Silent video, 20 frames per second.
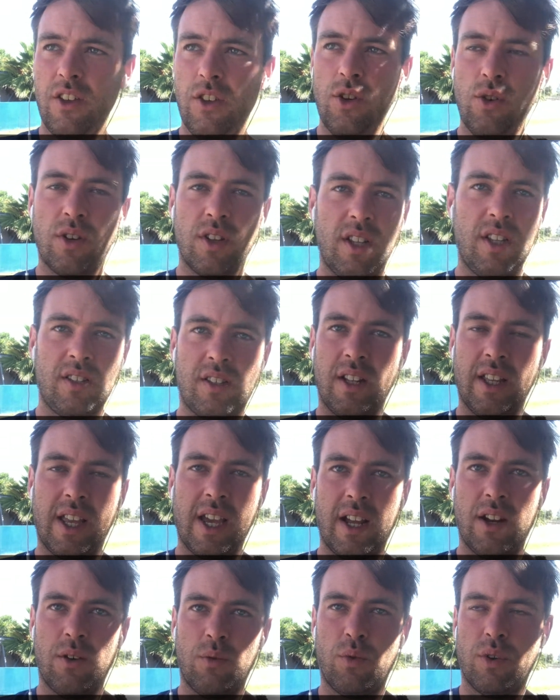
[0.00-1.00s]
you could easily
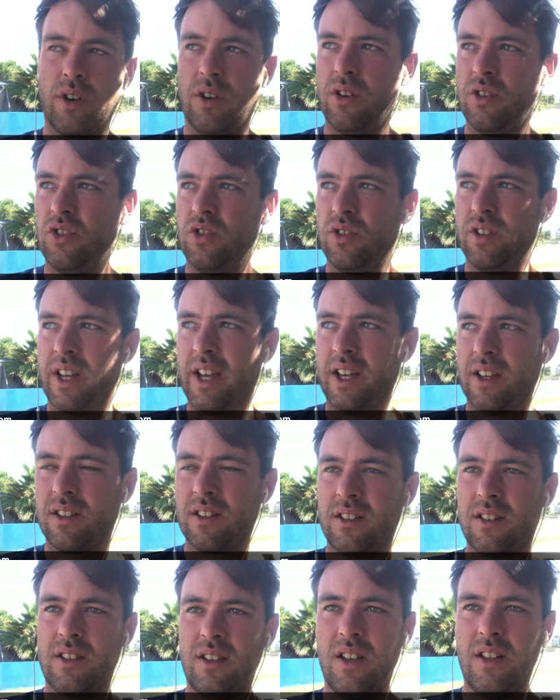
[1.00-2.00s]
get a
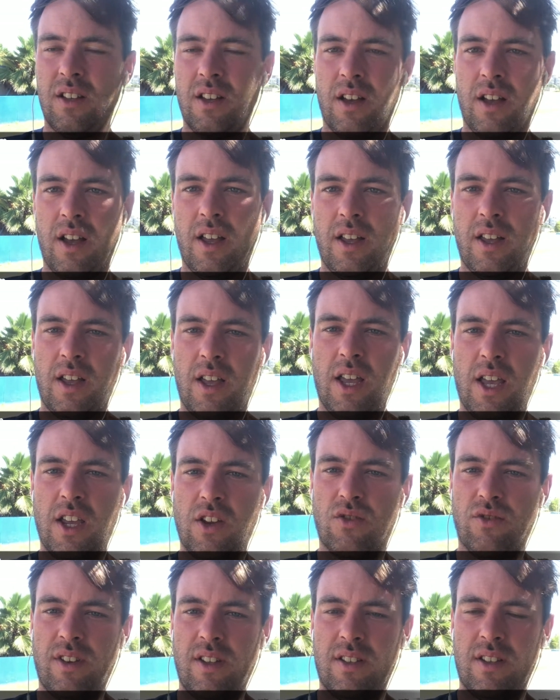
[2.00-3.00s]
100x
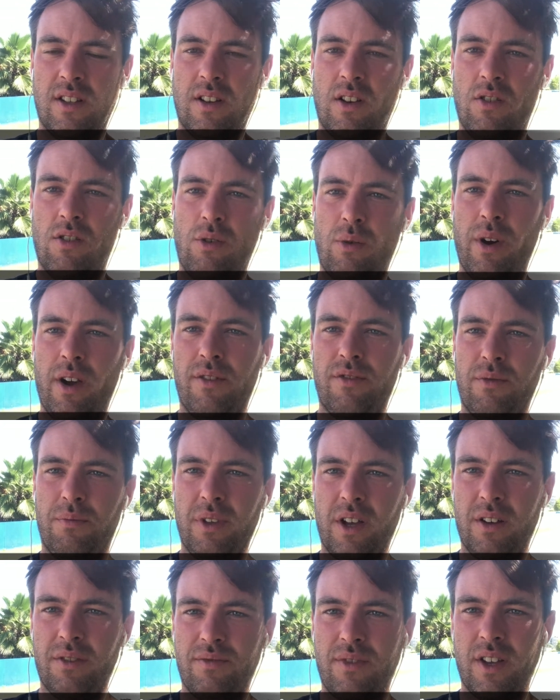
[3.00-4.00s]
increase in ROI from
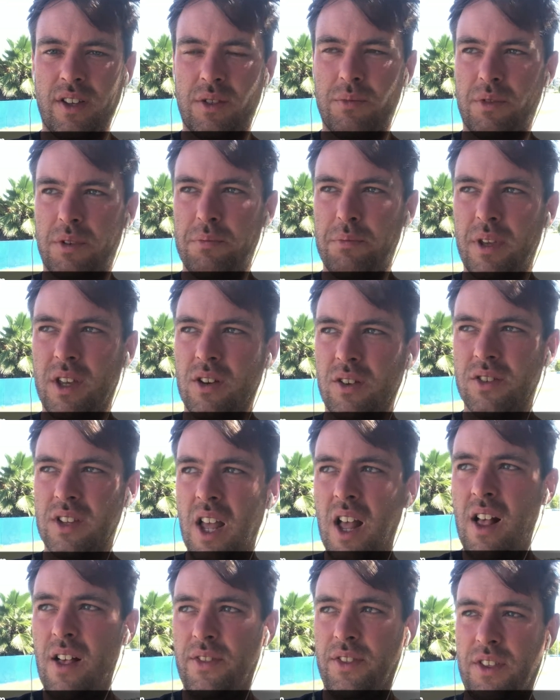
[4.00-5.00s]
that investment because
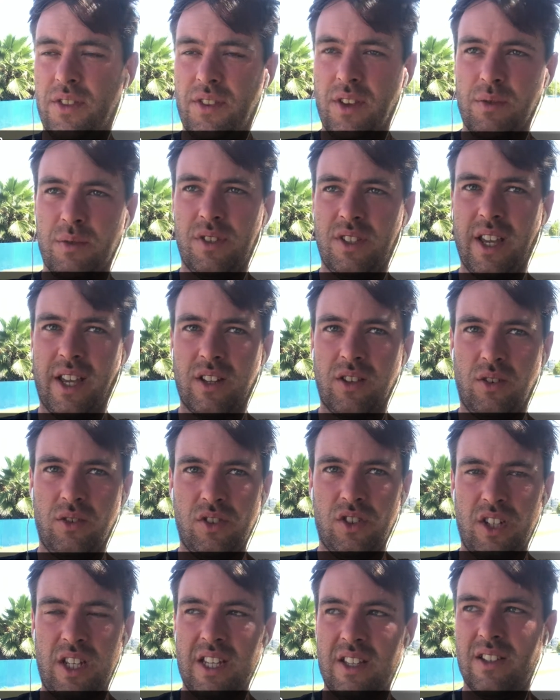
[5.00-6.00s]
the thing with
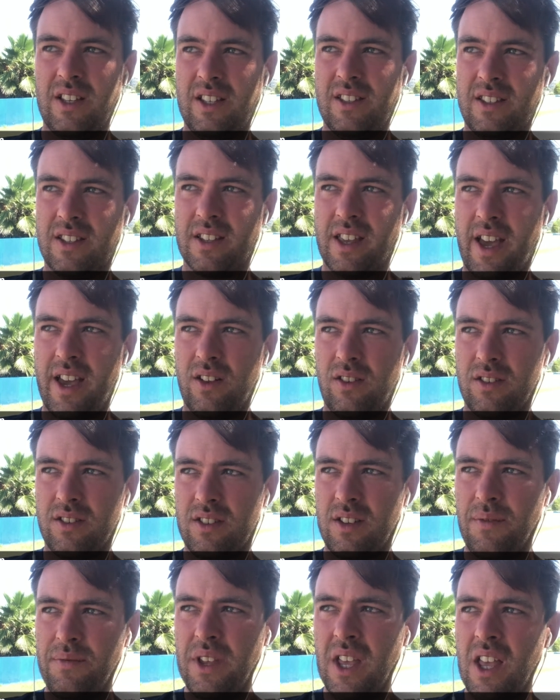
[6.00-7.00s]
technology is it scales.
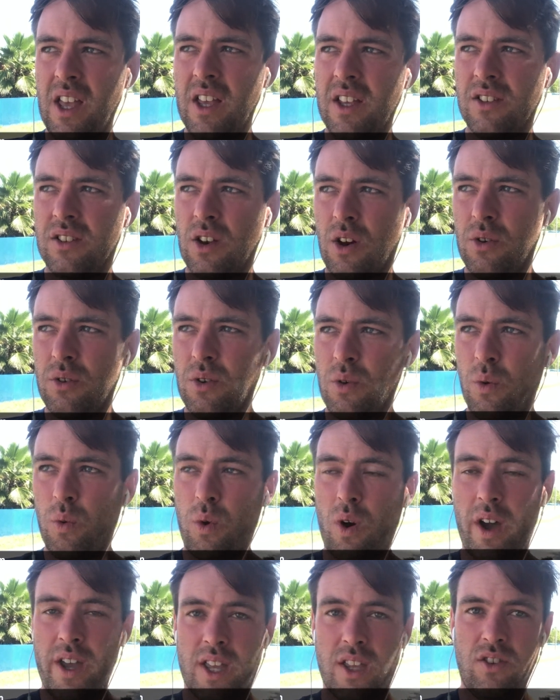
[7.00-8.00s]
So,
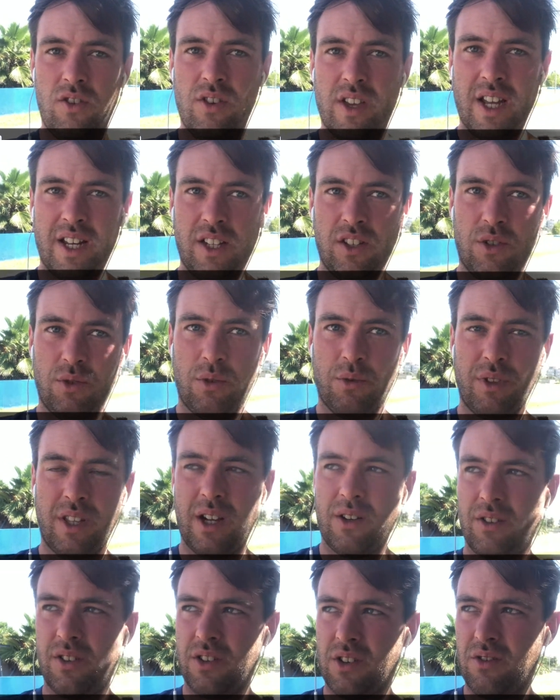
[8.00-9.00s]
why can you get into it
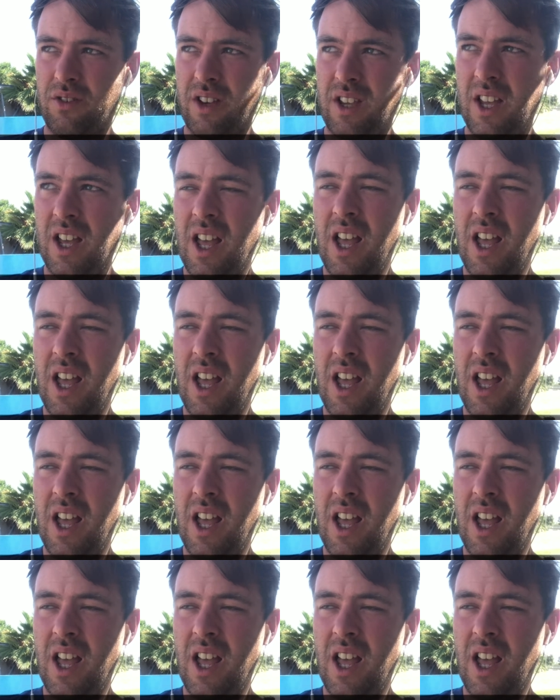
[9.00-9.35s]
without a degree?